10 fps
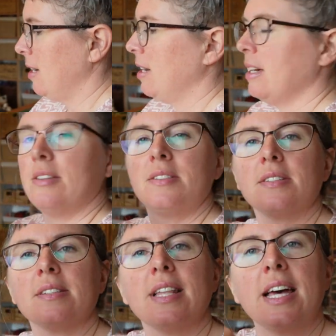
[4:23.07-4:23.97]
Uh, this
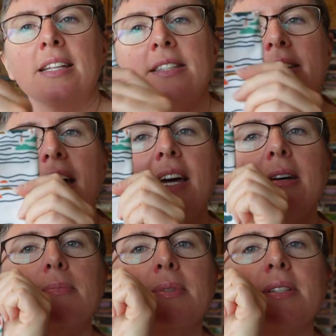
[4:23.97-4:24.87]
is
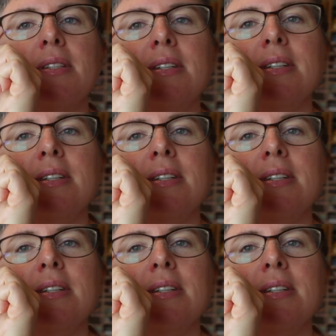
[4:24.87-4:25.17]
landscapes.